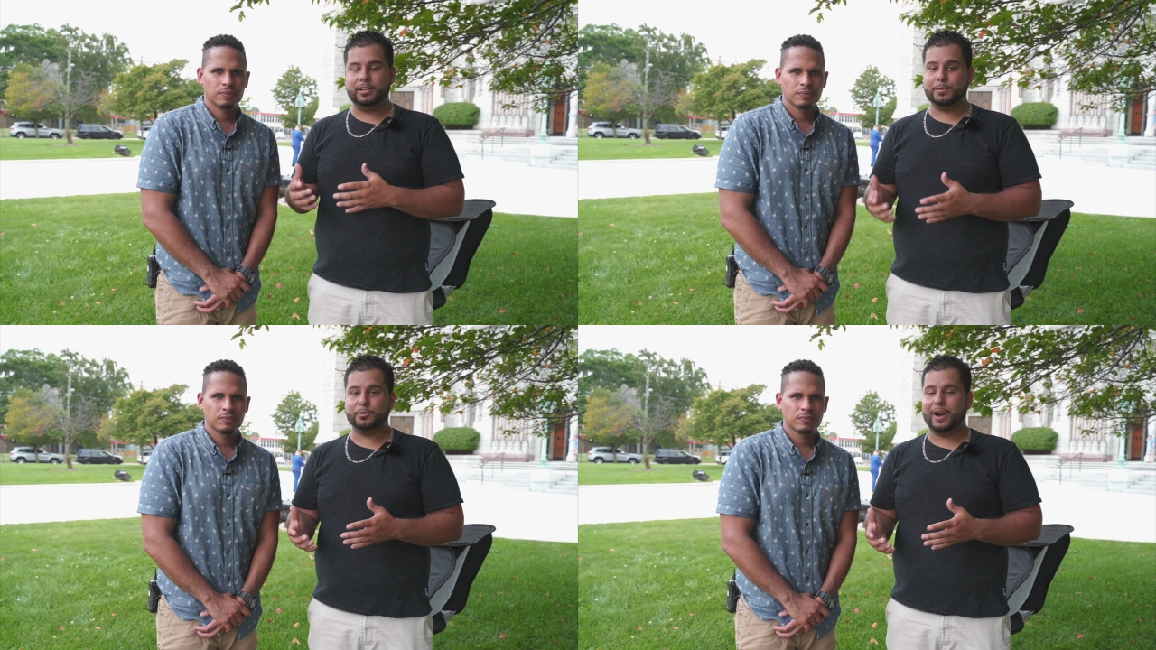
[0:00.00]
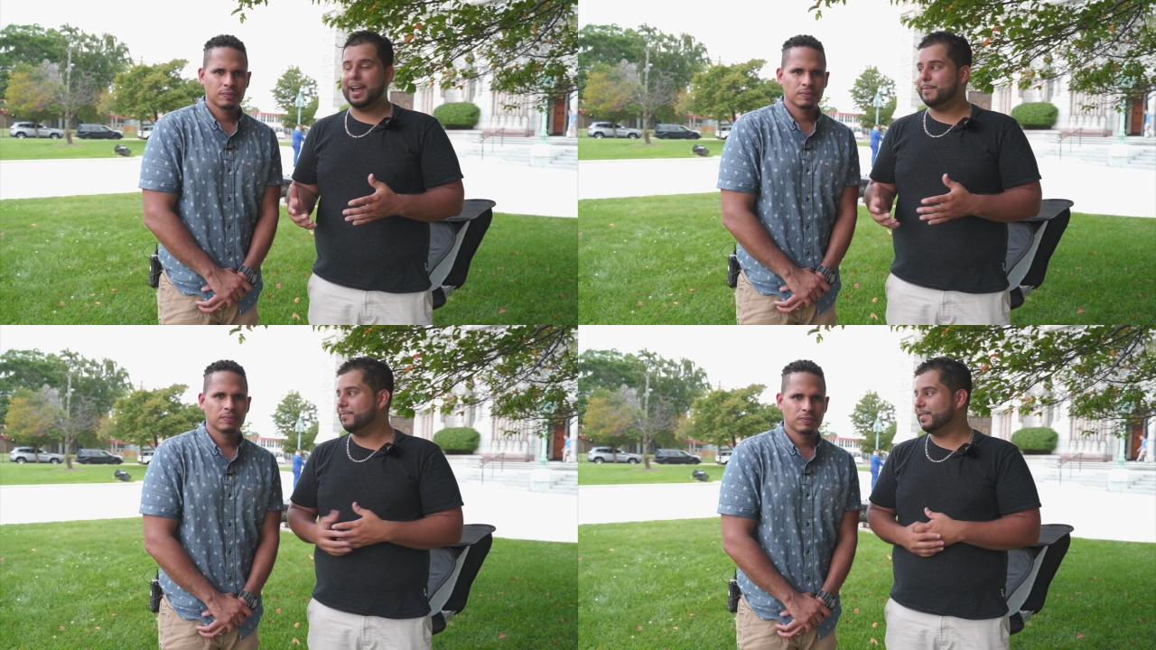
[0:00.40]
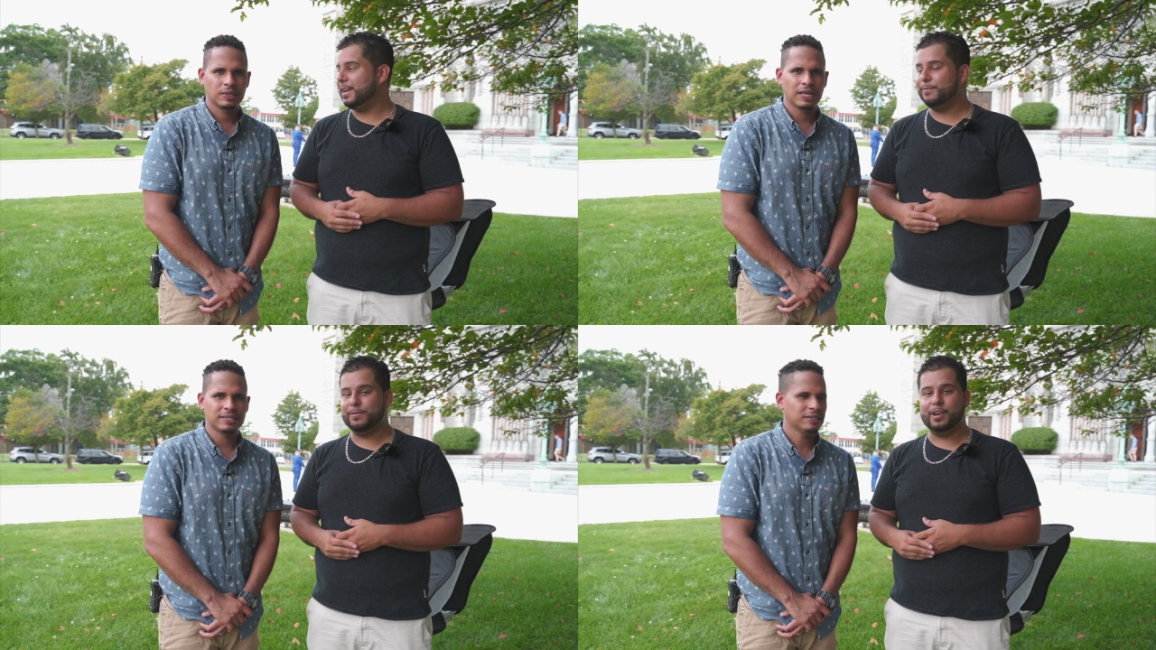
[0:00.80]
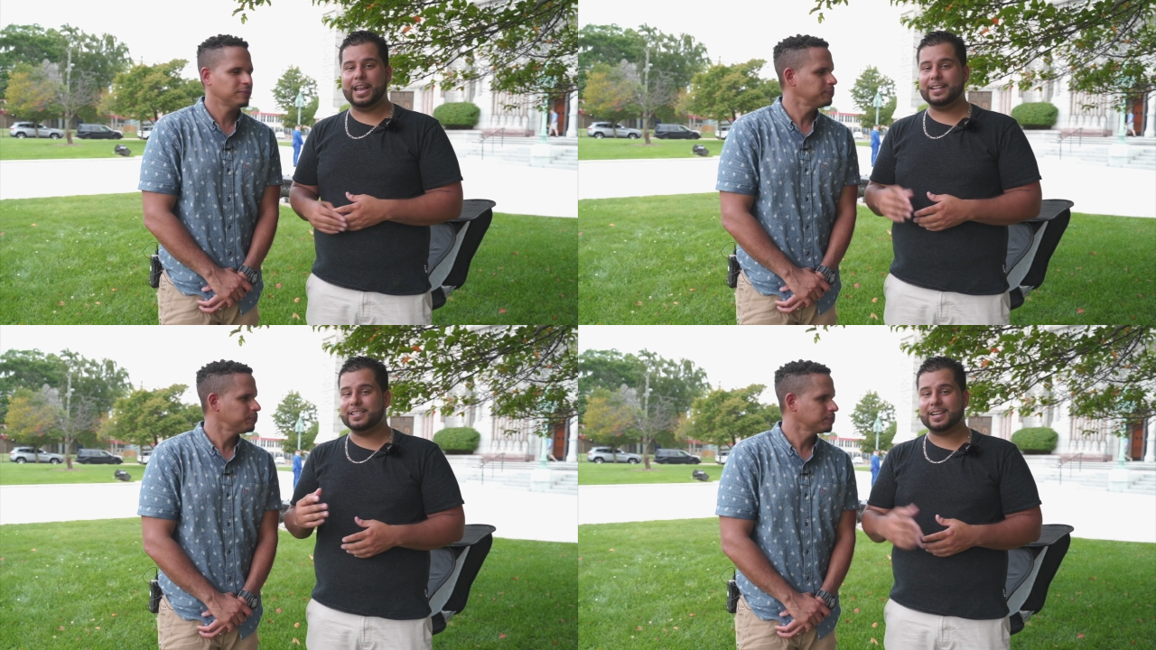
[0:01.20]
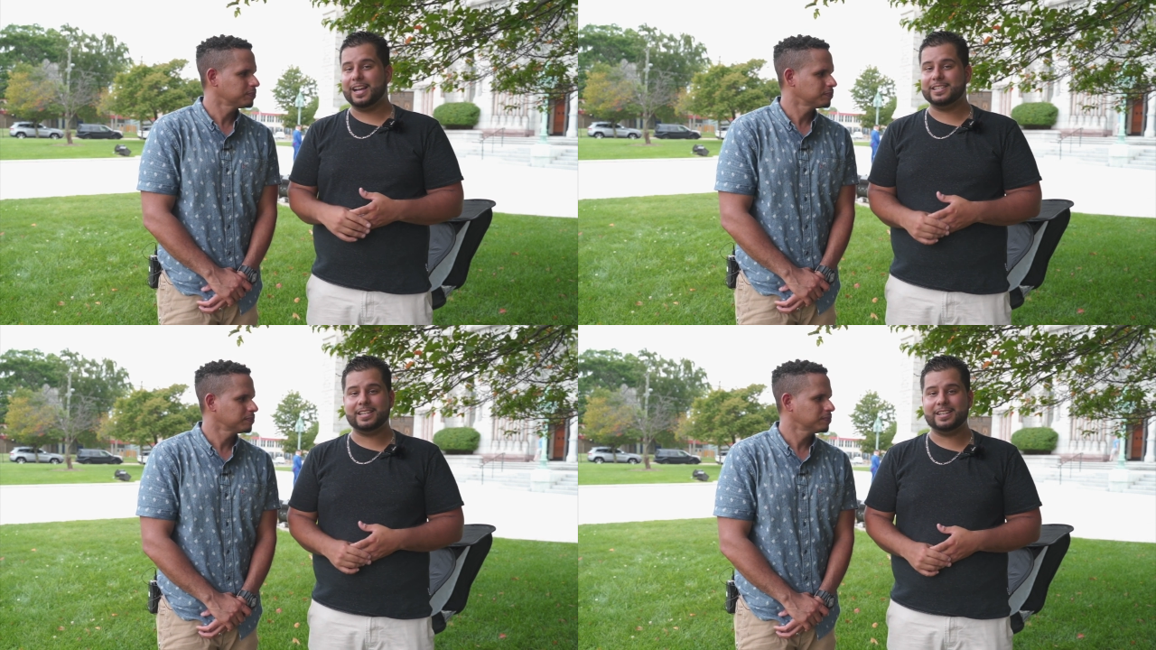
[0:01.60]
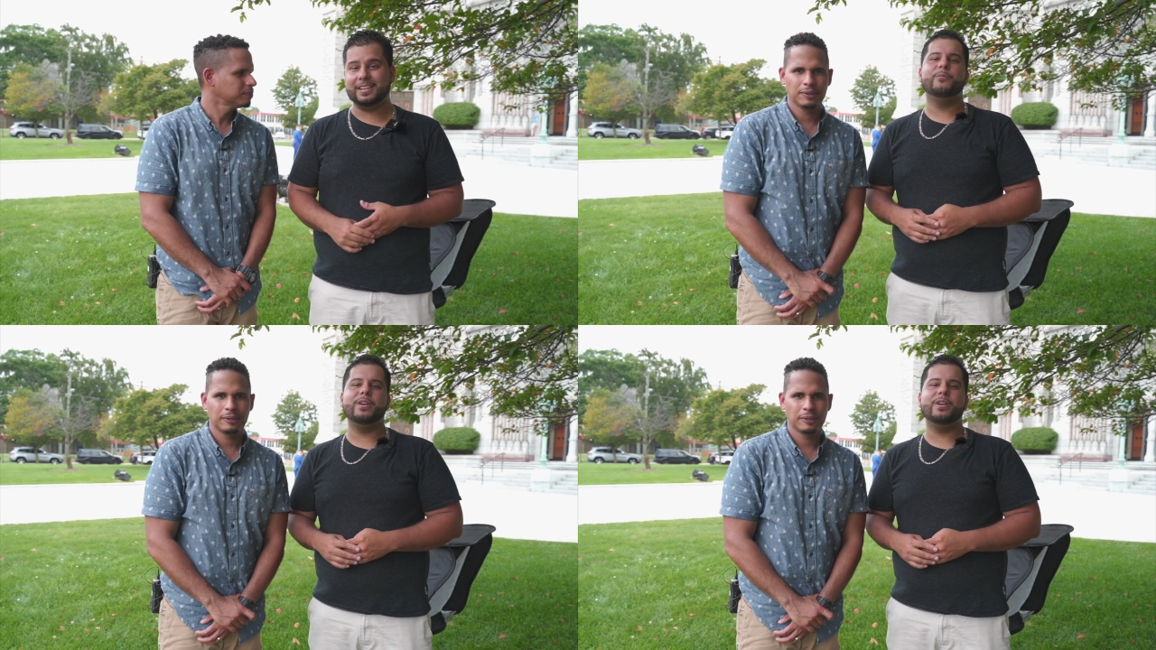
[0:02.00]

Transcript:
Speaker 1: subscribe. If That's you it. like this content,